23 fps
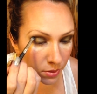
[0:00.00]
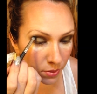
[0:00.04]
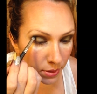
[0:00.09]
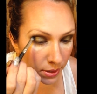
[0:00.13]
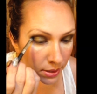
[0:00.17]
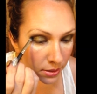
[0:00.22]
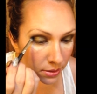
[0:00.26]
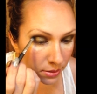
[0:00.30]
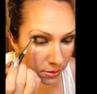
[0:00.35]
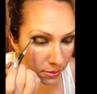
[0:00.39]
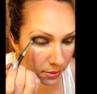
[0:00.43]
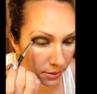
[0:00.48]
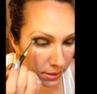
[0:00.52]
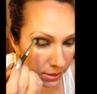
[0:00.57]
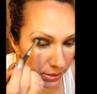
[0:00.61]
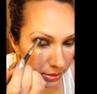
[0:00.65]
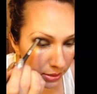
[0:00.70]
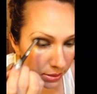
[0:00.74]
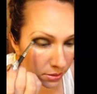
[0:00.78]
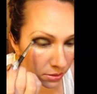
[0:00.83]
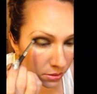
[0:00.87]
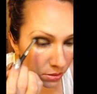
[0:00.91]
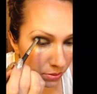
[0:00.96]
going to
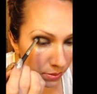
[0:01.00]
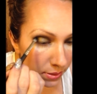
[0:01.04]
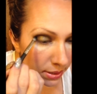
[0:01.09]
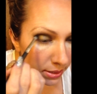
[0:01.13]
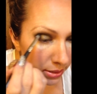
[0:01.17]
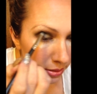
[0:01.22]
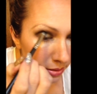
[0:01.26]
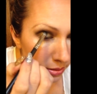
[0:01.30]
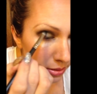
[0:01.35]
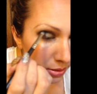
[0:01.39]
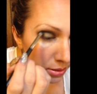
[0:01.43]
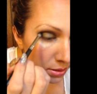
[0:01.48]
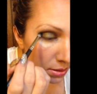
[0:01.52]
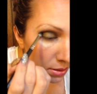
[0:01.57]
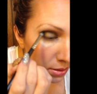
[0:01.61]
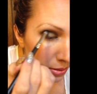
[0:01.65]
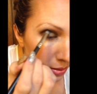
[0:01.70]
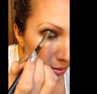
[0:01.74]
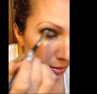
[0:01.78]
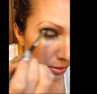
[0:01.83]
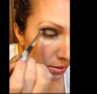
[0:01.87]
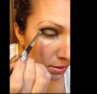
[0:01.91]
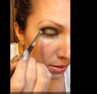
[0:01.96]
accentuate
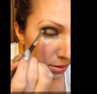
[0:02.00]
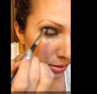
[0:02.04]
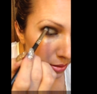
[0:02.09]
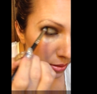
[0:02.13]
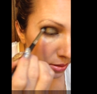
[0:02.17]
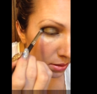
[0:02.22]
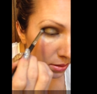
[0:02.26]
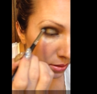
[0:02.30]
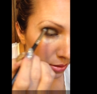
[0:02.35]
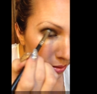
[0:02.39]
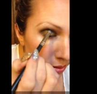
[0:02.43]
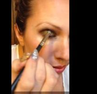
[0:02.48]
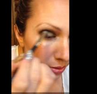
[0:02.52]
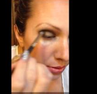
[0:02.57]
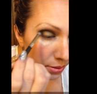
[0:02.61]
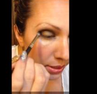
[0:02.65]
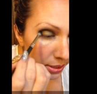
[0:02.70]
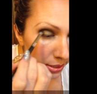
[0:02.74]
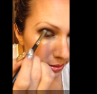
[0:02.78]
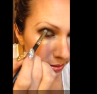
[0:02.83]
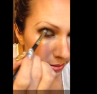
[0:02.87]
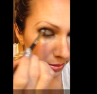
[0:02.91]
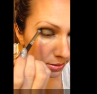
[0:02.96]
the
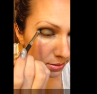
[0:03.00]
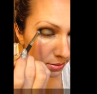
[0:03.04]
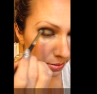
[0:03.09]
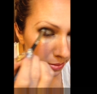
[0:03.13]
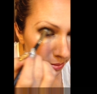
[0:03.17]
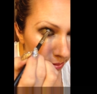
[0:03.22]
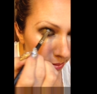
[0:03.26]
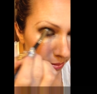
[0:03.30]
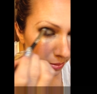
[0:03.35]
crease